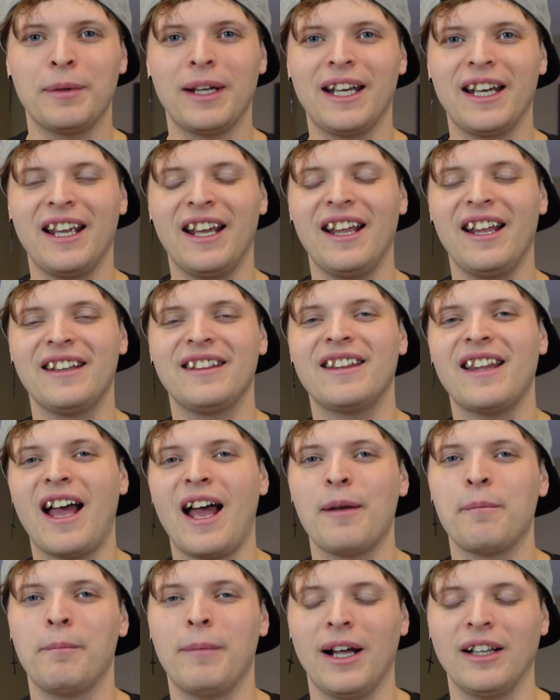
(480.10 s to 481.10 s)
and hit
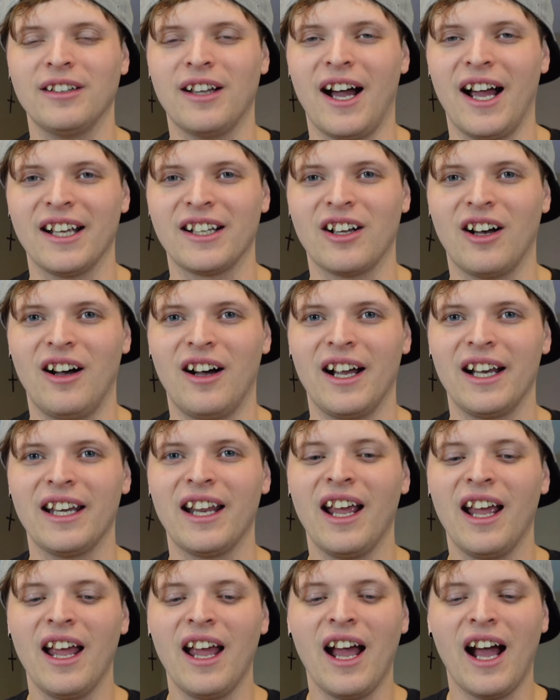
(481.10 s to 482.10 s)
that bell icon.
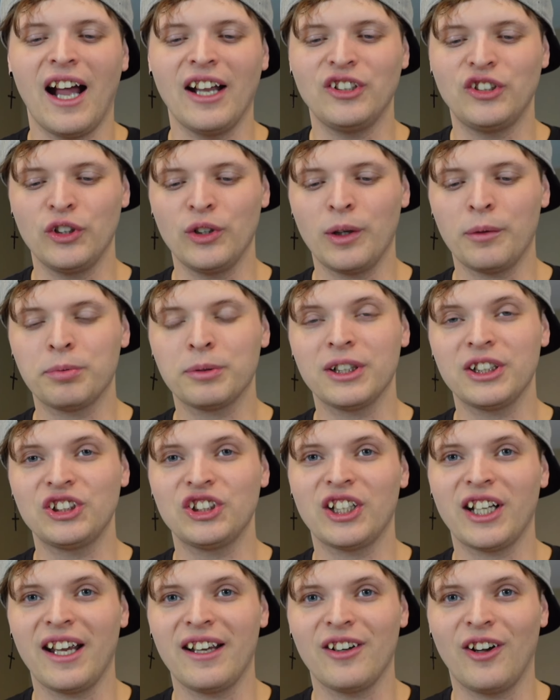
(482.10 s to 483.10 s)
I do
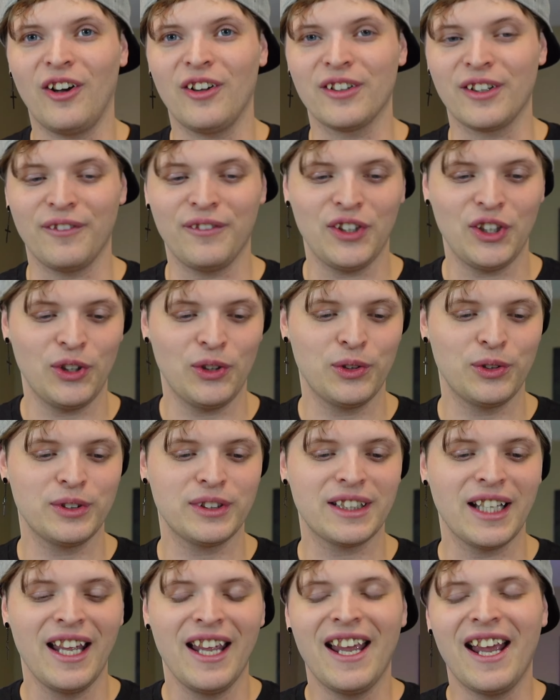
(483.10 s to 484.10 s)
appreciate all the
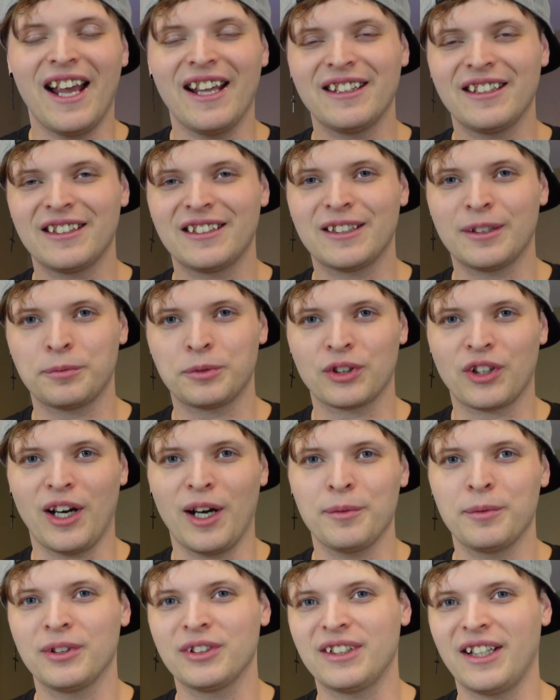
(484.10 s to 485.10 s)
views and the
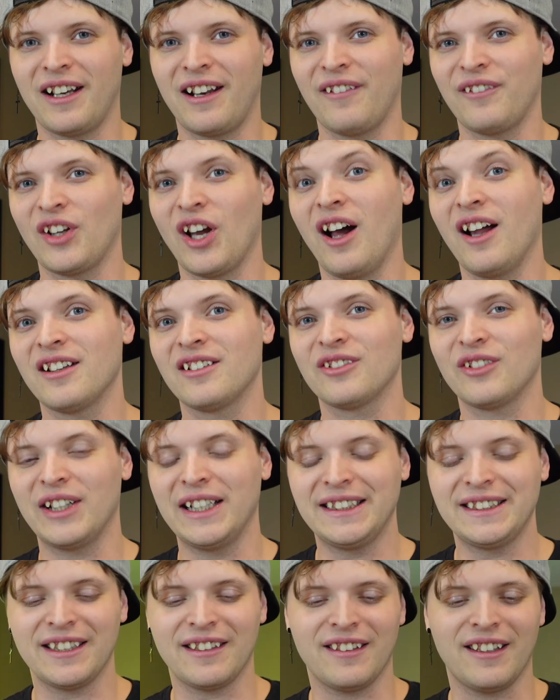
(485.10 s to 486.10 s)
subscribers that I've gotten
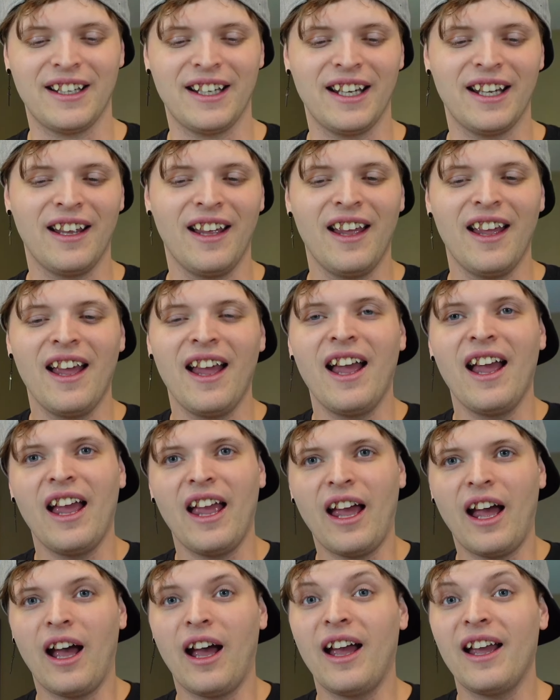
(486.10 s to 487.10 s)
recently.
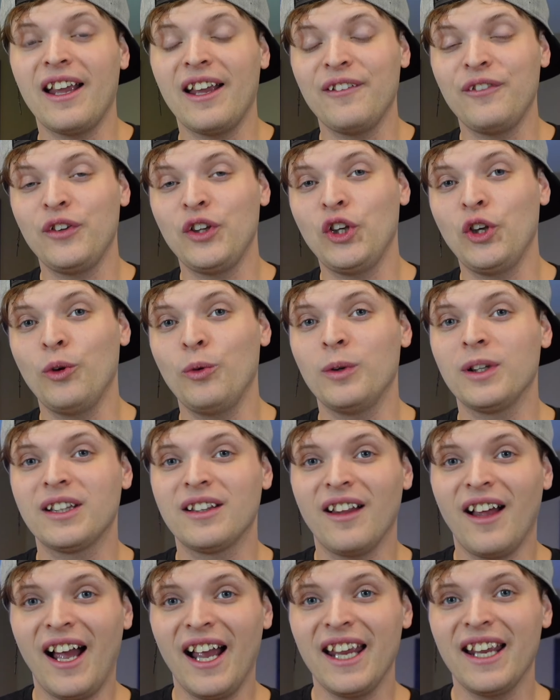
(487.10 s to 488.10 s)
If you would
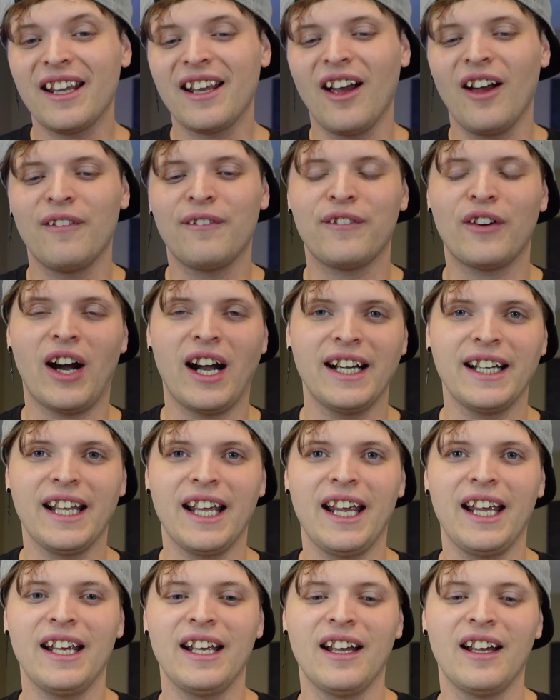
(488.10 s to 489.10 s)
like,
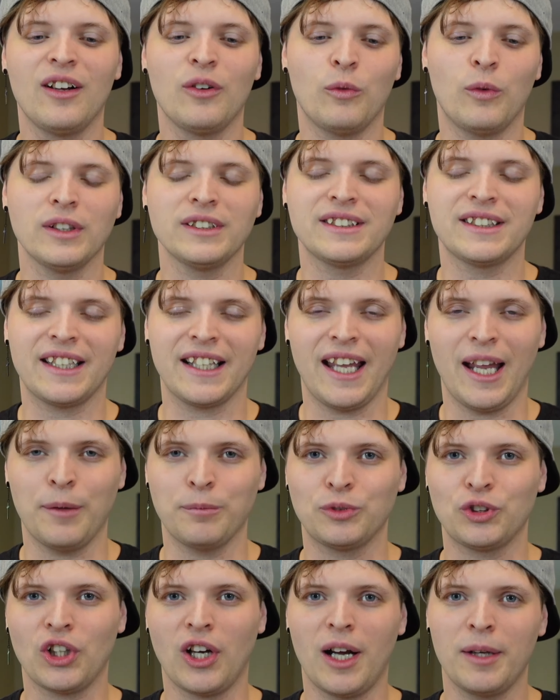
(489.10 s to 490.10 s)
Friday, once the
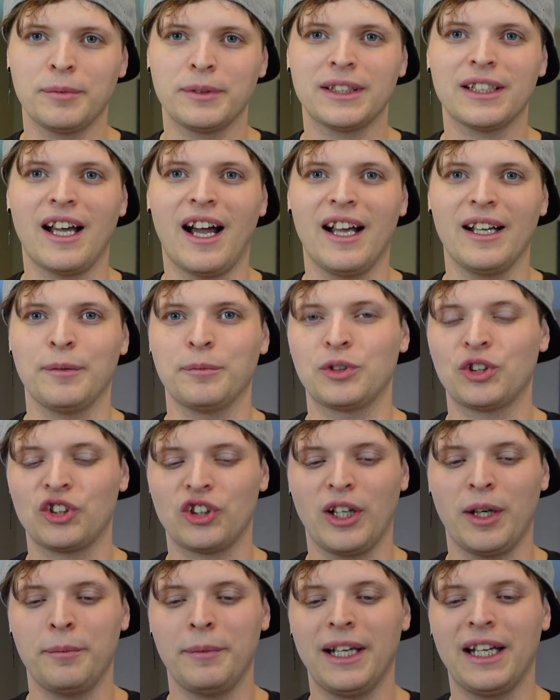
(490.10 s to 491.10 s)
game drops, I am
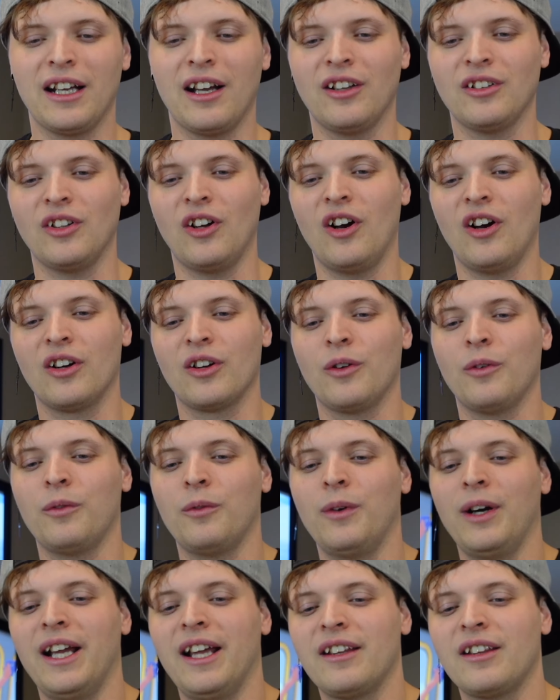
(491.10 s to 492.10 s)
streaming along
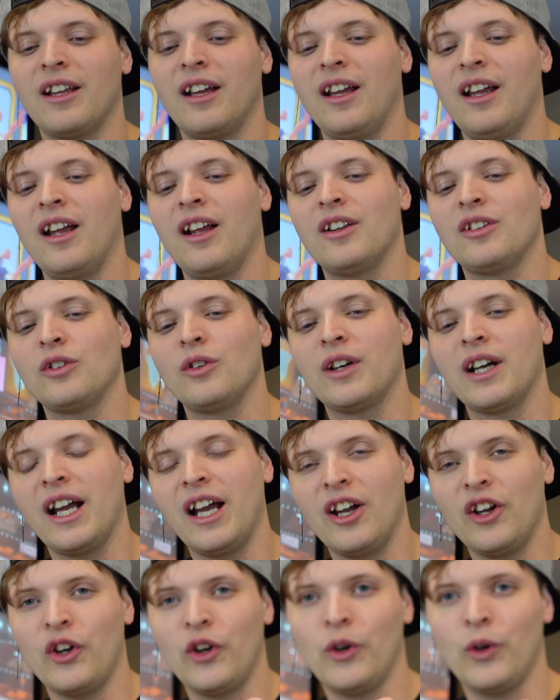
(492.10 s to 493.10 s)
with
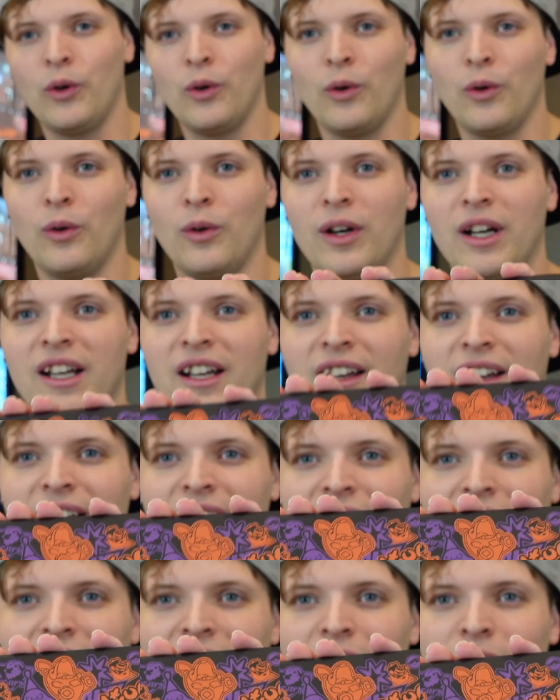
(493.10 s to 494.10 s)
Laura, who
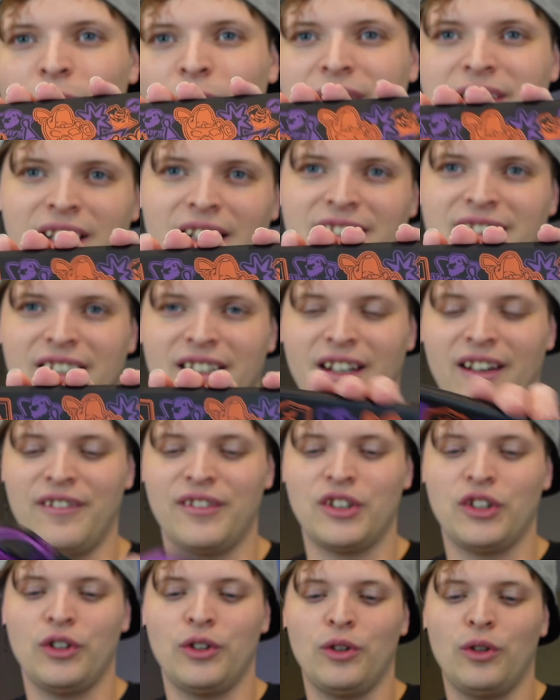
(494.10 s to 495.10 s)
was nice enough
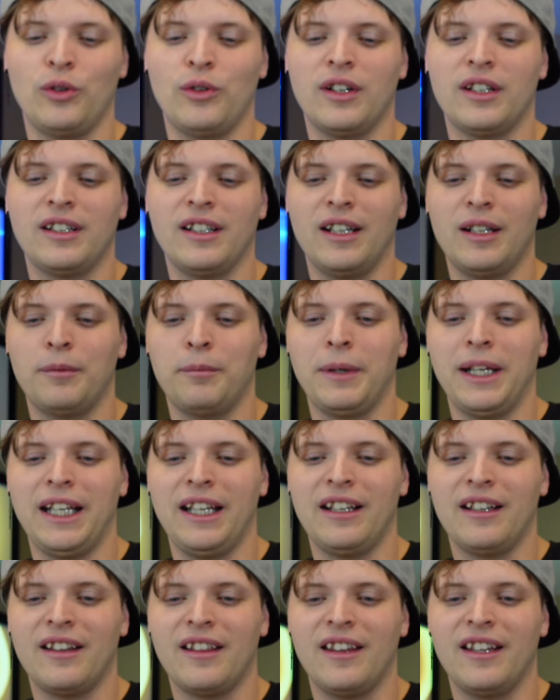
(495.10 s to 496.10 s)
to lend
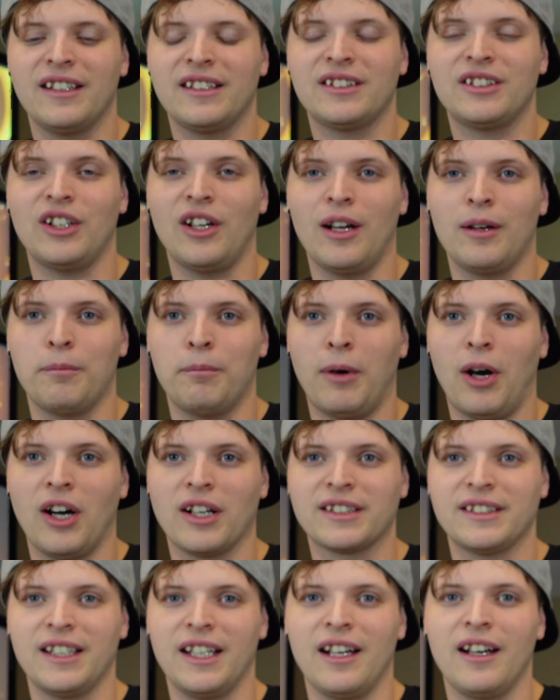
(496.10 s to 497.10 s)
me this to
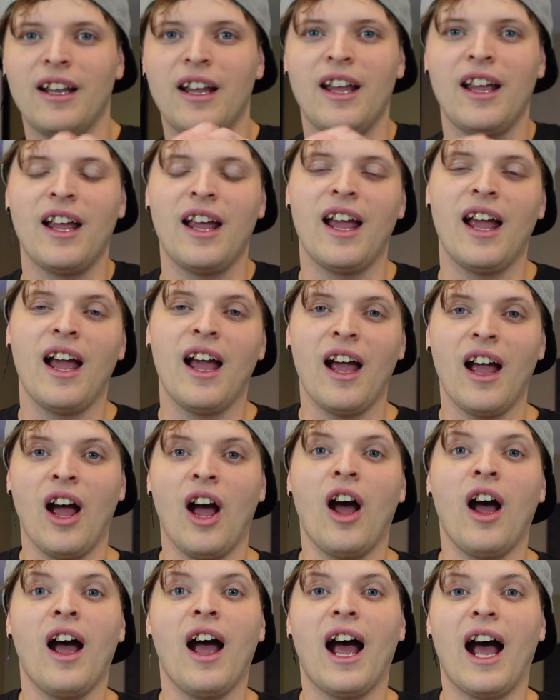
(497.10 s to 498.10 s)
unbox it.
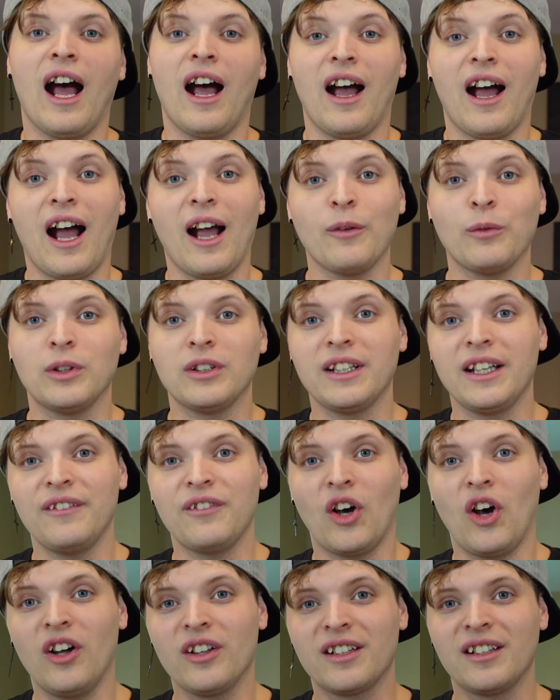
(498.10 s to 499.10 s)
I will leave
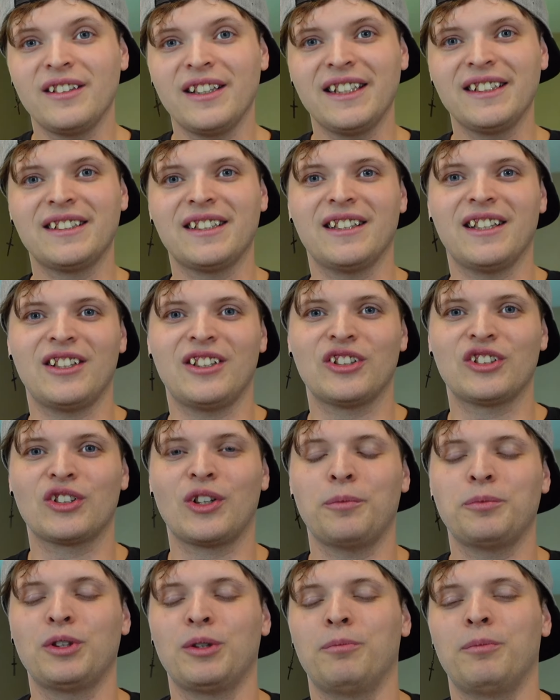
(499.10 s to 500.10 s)
all the links in the
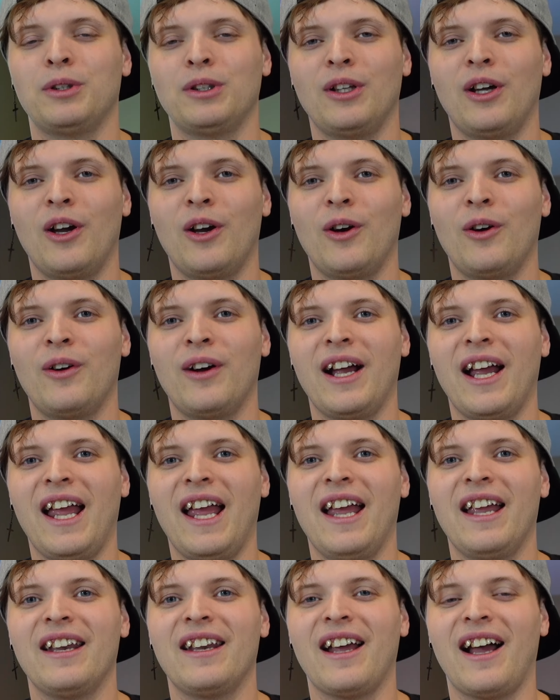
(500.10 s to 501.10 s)
description below,
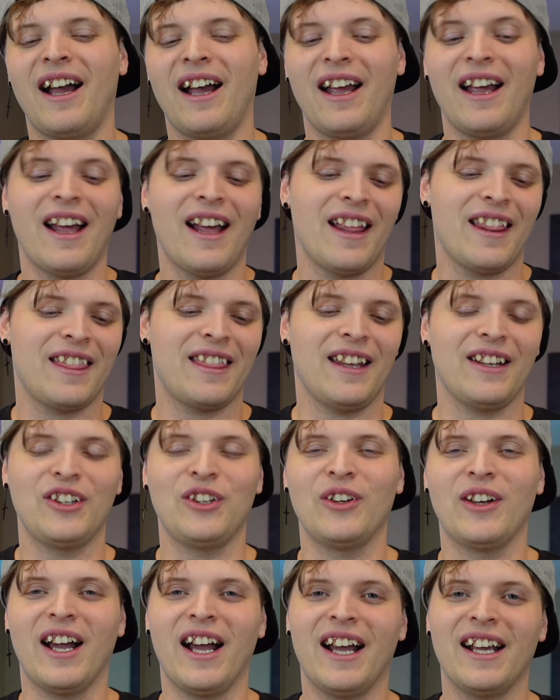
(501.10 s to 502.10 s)
and thank
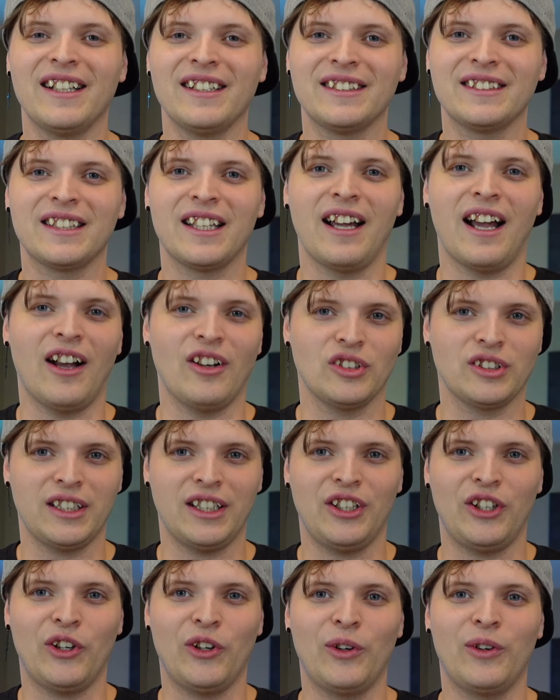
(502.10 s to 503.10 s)
you guys. I'll see
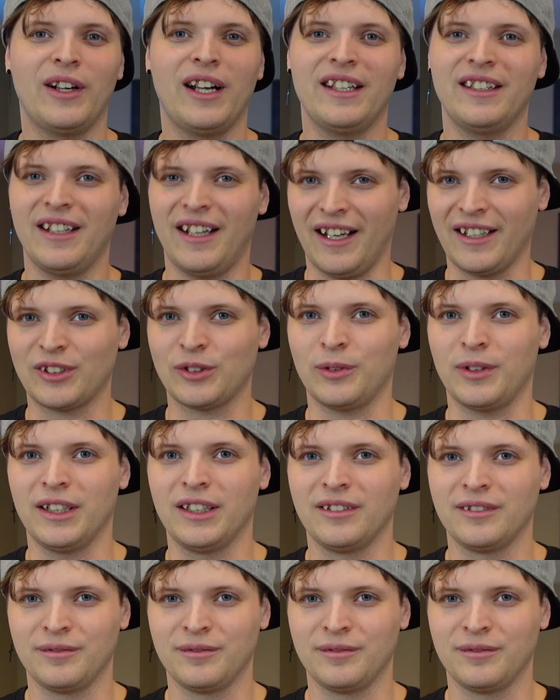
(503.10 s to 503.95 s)
you in the next one.